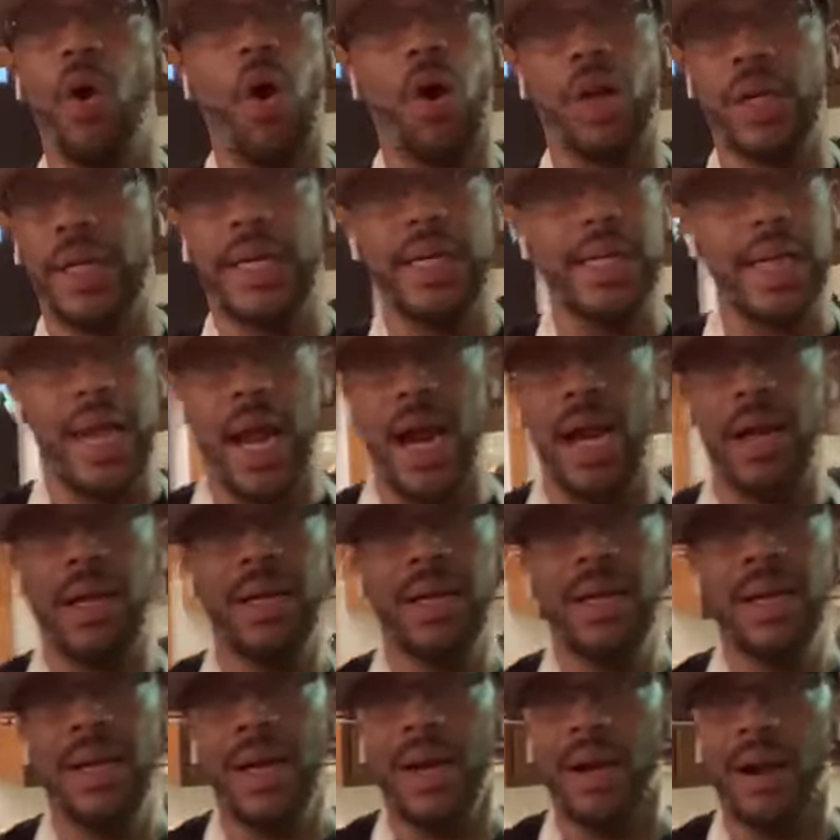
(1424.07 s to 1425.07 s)
it all in there,
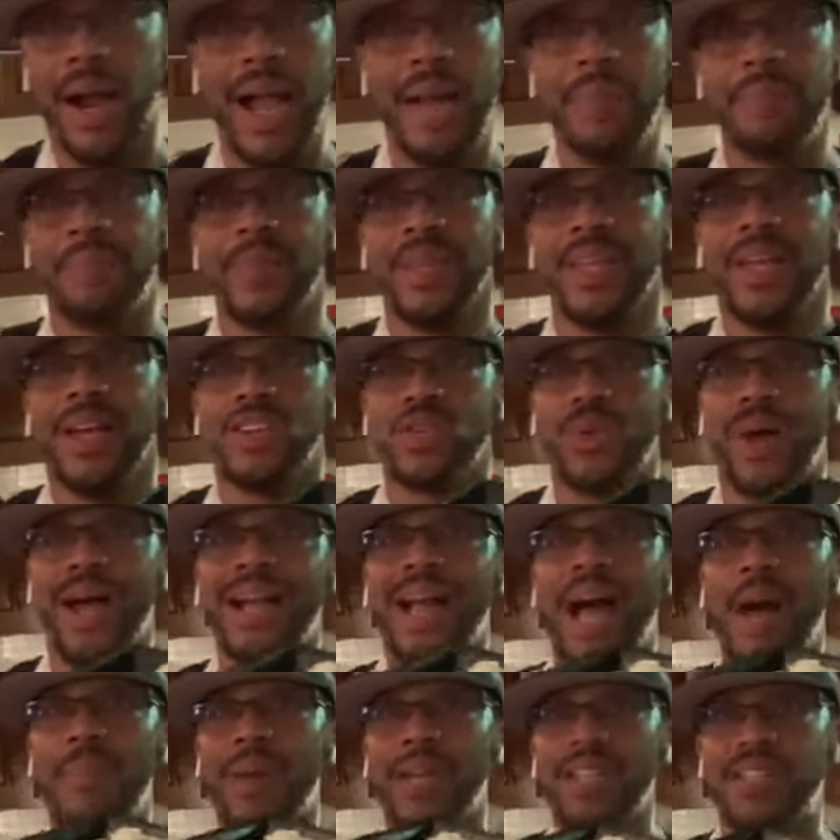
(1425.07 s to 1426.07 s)
right? So
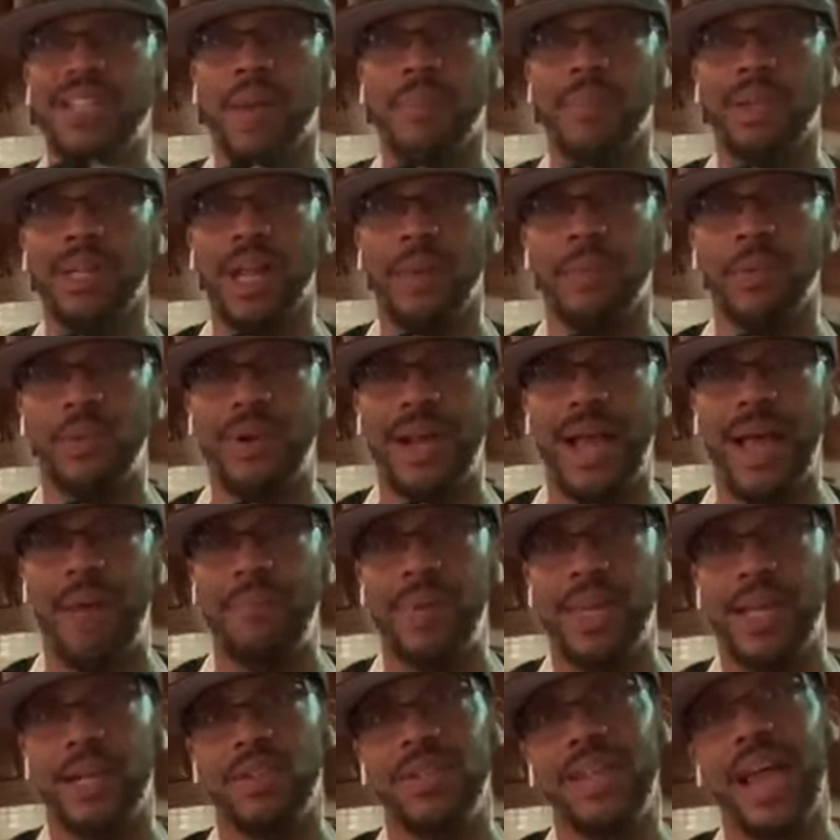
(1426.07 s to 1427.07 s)
I got my jumbo lump
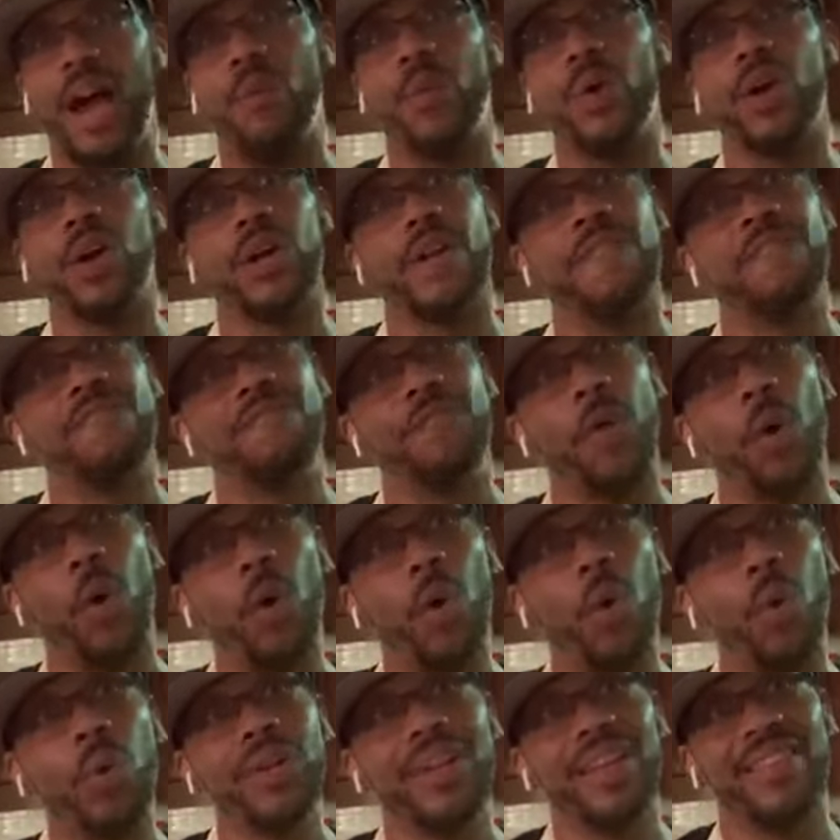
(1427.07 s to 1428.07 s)
crab meat. Now we're gonna
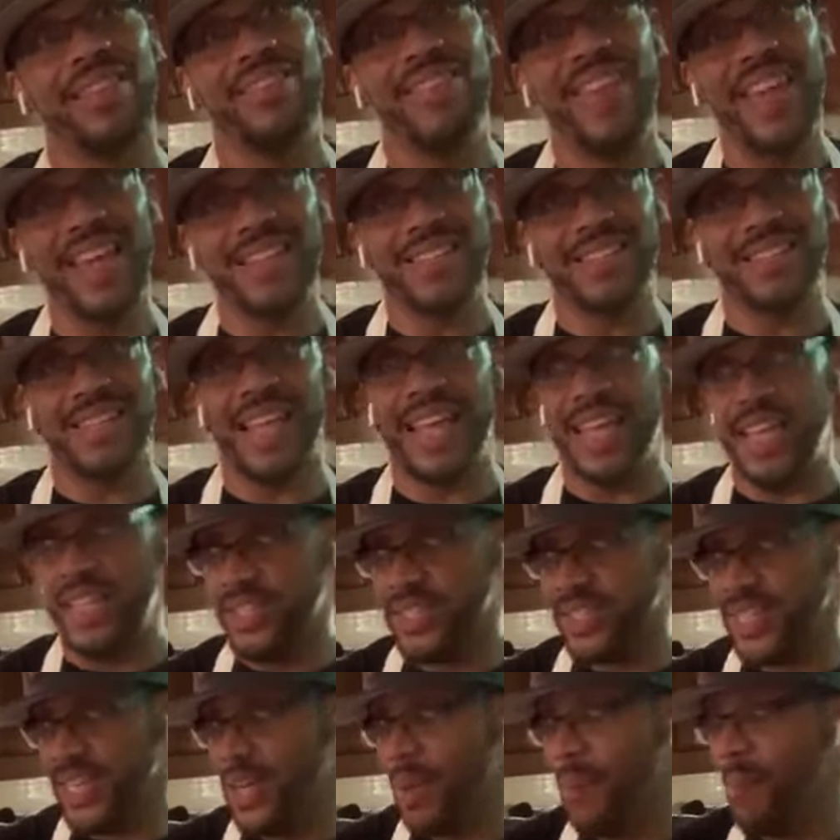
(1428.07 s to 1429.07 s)
fold this
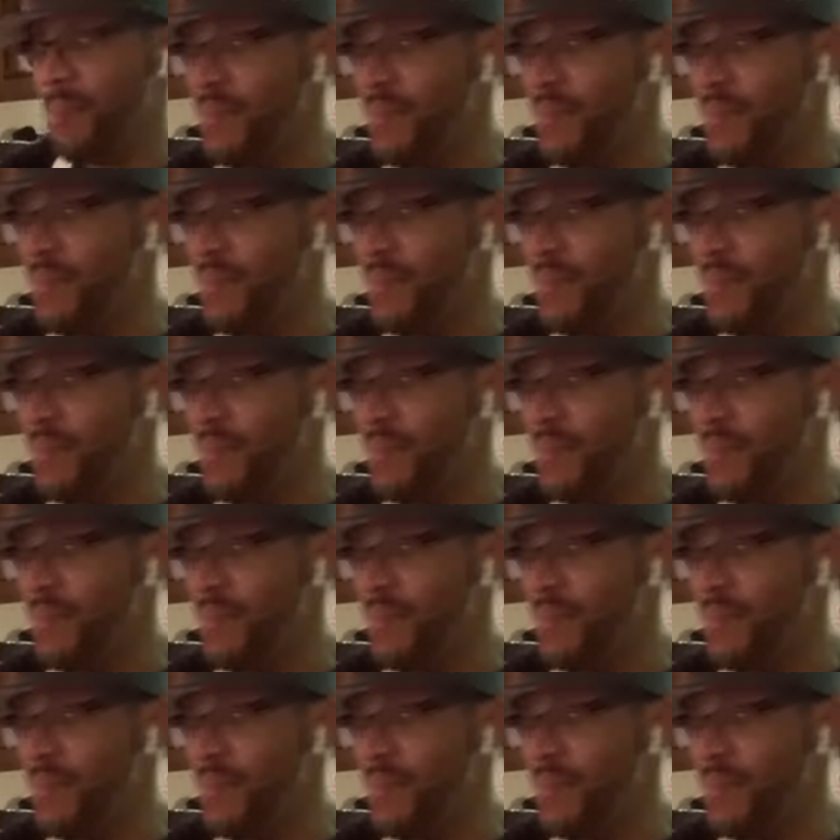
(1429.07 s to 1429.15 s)
into